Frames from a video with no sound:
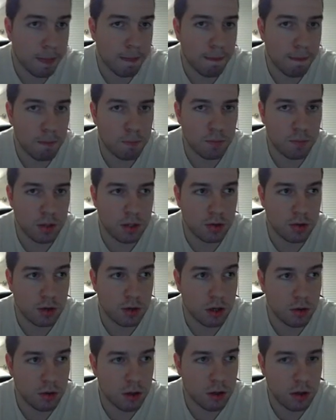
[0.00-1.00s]
this
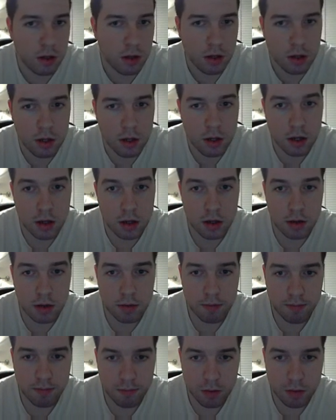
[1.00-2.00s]
round.
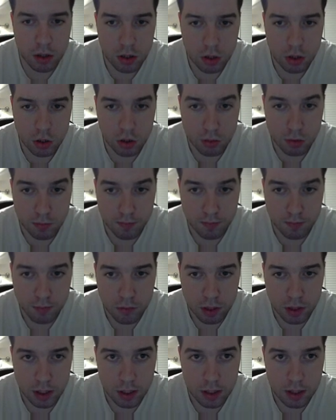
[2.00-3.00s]
So
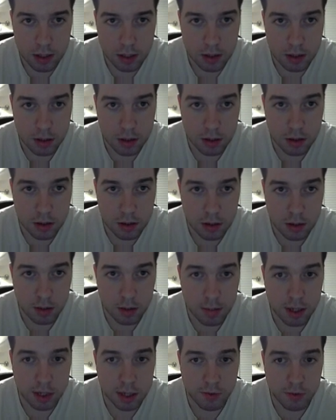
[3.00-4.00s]
this is a
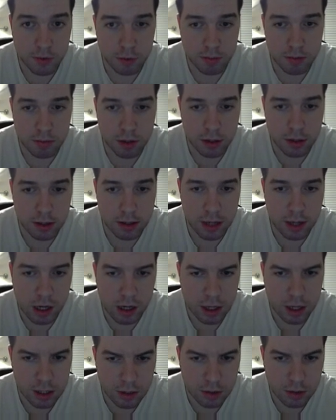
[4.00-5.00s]
match from
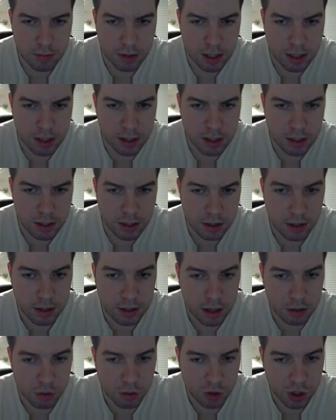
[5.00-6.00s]
Starlighter, Minsk, the
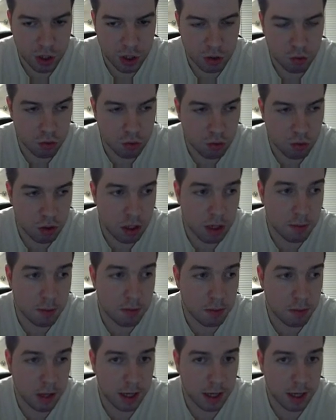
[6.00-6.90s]
now G2 team, playing